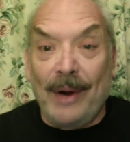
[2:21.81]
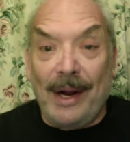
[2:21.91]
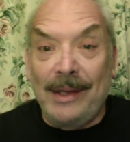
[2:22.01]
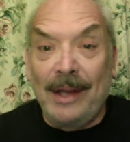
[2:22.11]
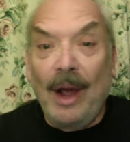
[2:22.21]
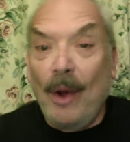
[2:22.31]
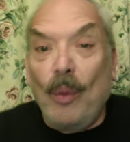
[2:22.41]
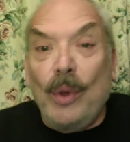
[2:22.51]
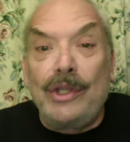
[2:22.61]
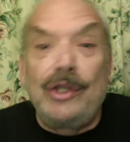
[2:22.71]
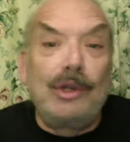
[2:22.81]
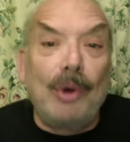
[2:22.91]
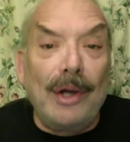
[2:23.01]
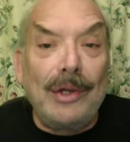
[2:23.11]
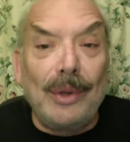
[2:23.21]
and which
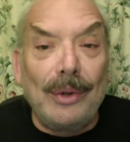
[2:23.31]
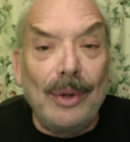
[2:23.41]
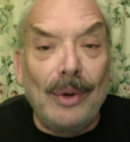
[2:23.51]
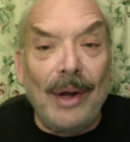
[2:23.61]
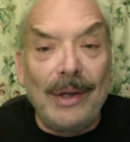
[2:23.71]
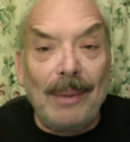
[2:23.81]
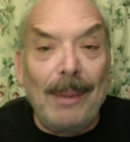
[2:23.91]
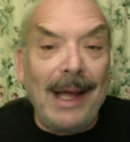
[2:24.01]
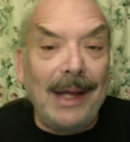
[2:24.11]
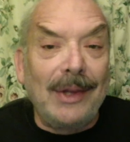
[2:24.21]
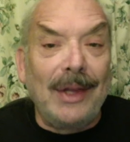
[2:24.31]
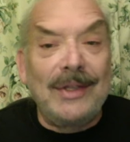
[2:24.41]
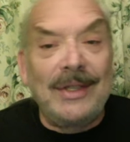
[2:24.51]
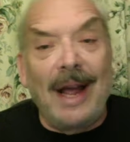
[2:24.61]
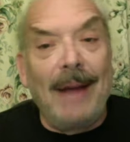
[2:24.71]
choice are you going to make
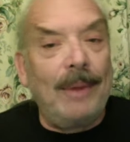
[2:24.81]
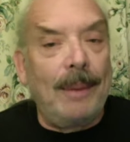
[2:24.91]
this time,